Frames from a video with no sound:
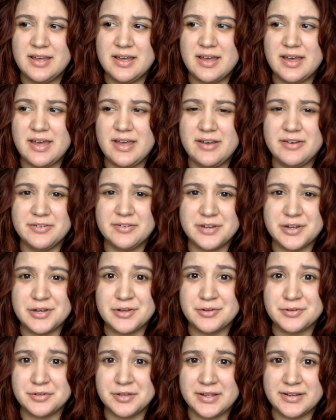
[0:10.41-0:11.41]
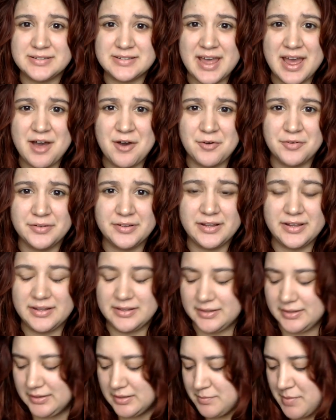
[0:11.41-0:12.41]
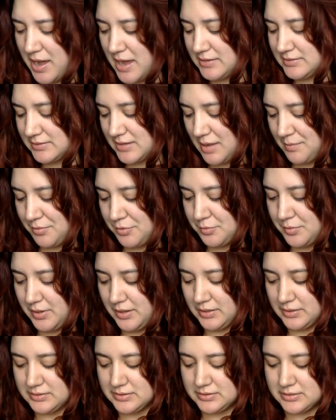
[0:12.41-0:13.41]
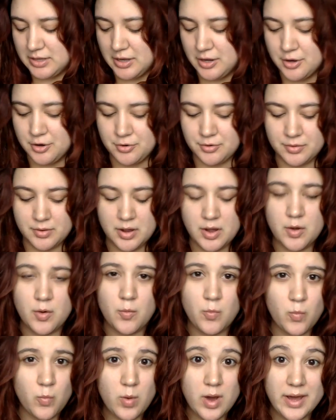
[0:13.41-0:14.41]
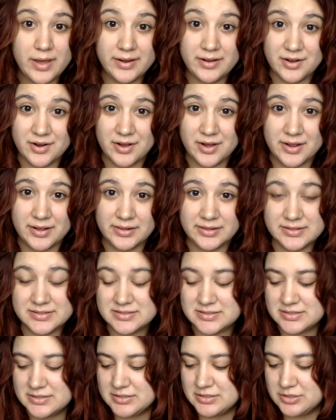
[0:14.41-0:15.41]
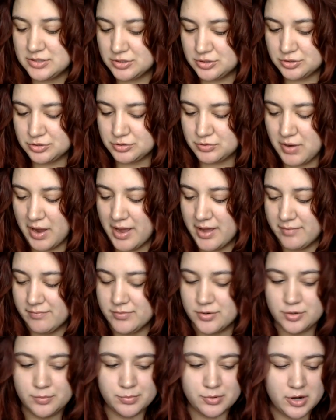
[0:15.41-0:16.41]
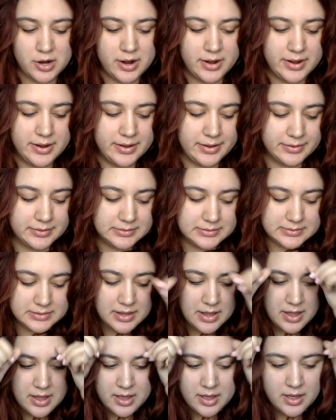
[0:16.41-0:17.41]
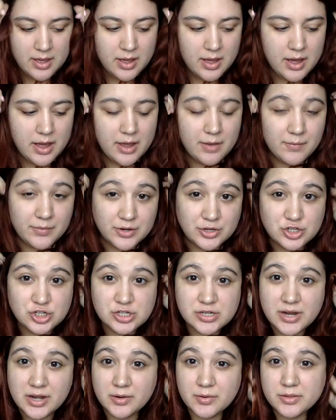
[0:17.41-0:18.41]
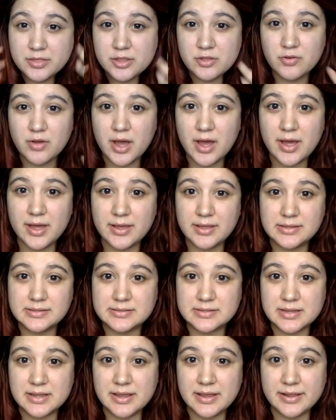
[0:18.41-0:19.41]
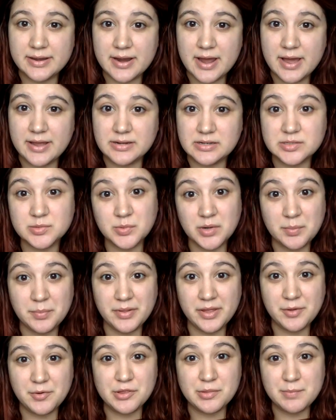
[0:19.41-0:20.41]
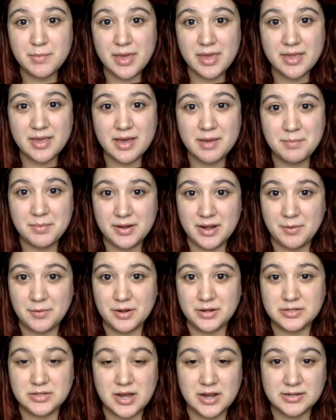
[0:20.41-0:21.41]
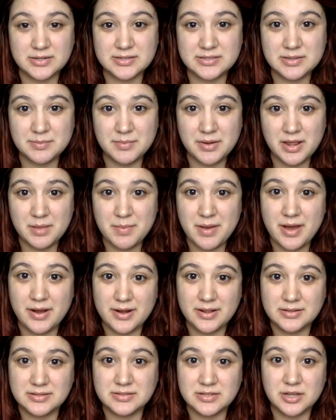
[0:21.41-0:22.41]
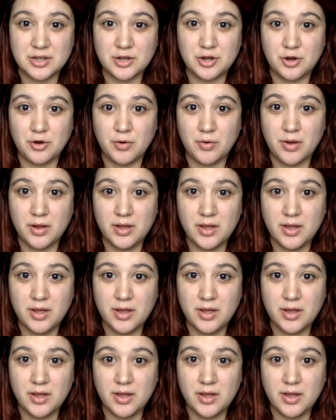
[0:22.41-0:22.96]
don't know, down lately the past couple weeks. So why not? Let's just do, I have new products I want to share with you guys and I just want to play with makeup and I want to talk to somebody about it. So